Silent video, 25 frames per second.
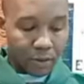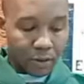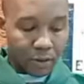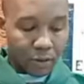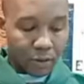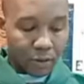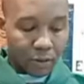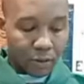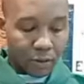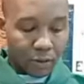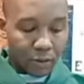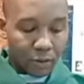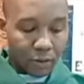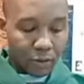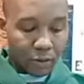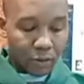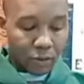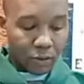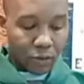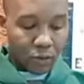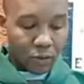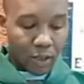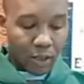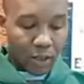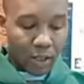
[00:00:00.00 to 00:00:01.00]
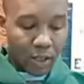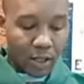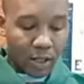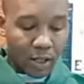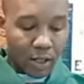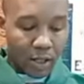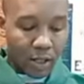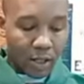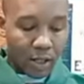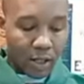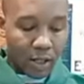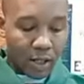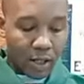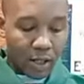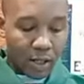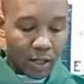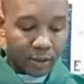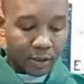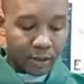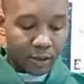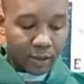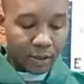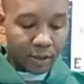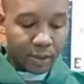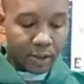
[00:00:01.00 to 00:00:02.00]
No sooner had
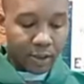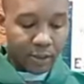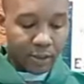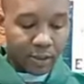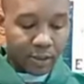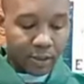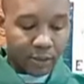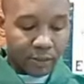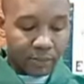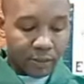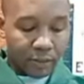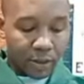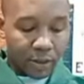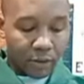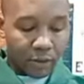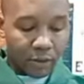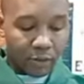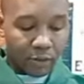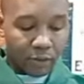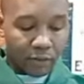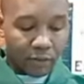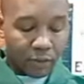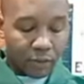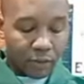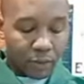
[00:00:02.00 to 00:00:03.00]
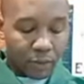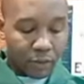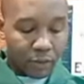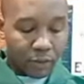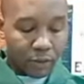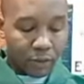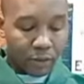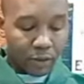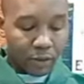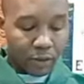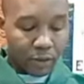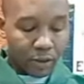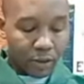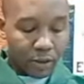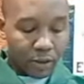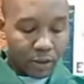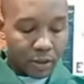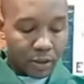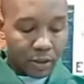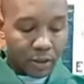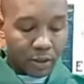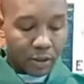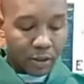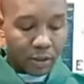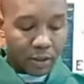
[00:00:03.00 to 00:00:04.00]
they stepped out of the boat
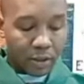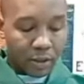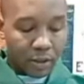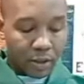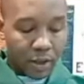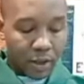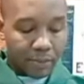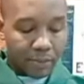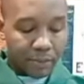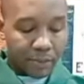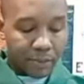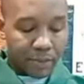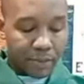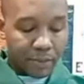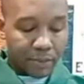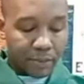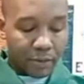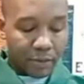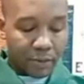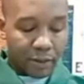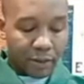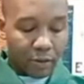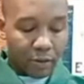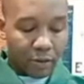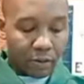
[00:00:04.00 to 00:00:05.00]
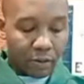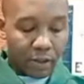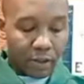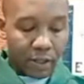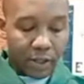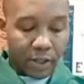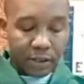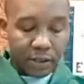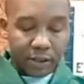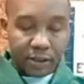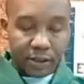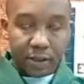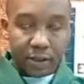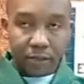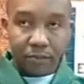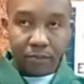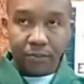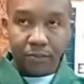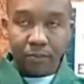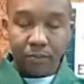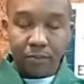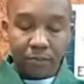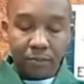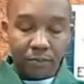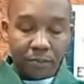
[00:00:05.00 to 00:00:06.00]
than people recognized him
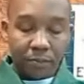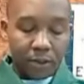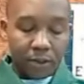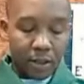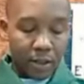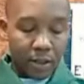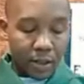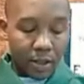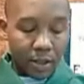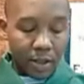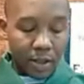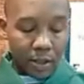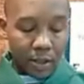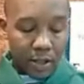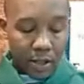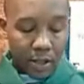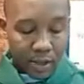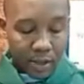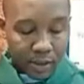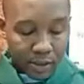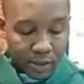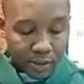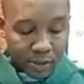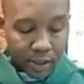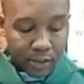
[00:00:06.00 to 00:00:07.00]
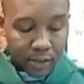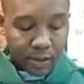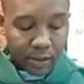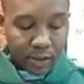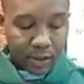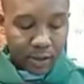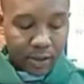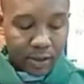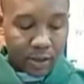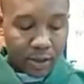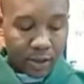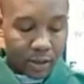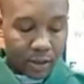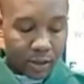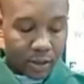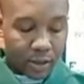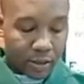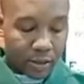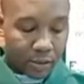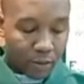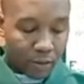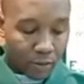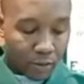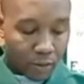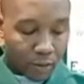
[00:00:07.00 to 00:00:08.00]
and started hurrying
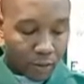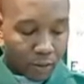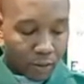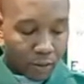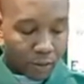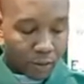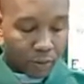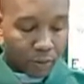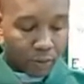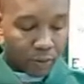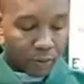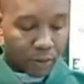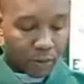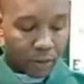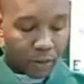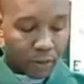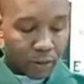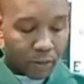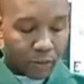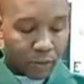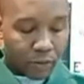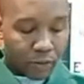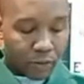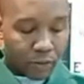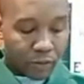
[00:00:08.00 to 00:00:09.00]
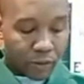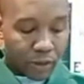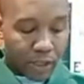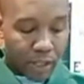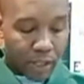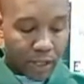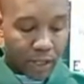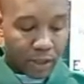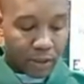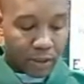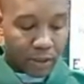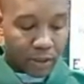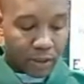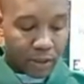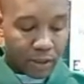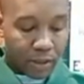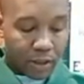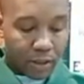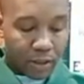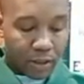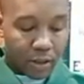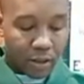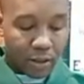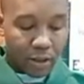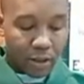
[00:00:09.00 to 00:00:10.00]
all through the countryside
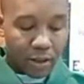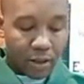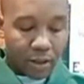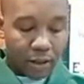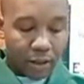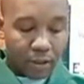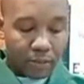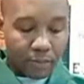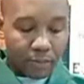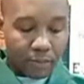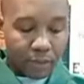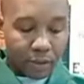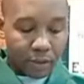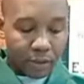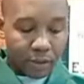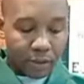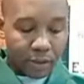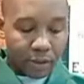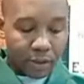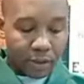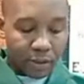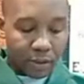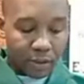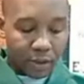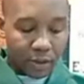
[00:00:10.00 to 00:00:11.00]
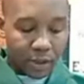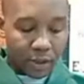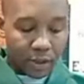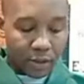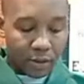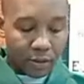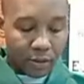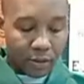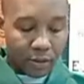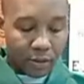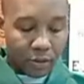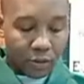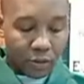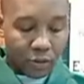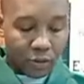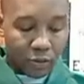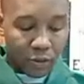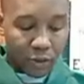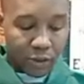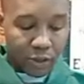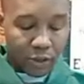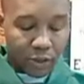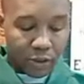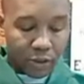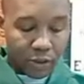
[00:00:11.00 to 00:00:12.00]
and brought the sick on
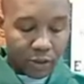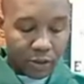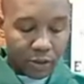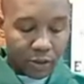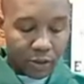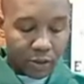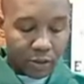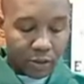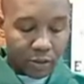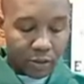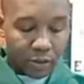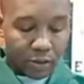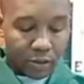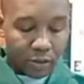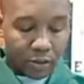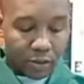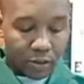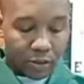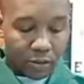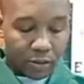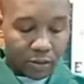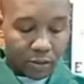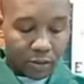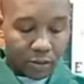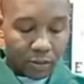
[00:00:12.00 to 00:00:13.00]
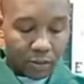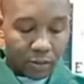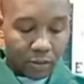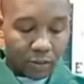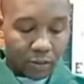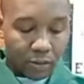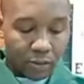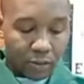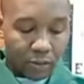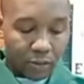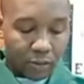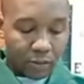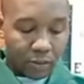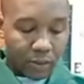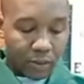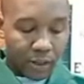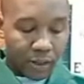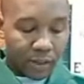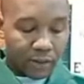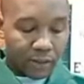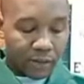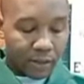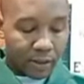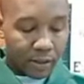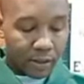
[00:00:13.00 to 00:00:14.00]
stretchers to
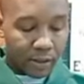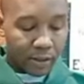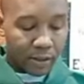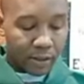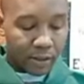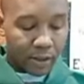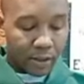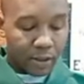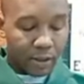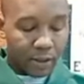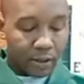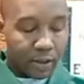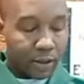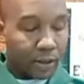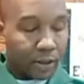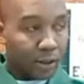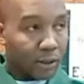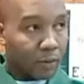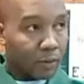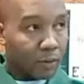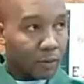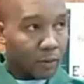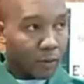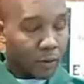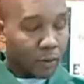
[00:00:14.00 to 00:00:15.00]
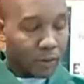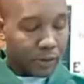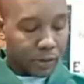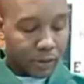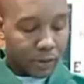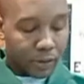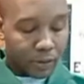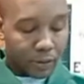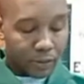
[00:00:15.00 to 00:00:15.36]
wherever they heard he was.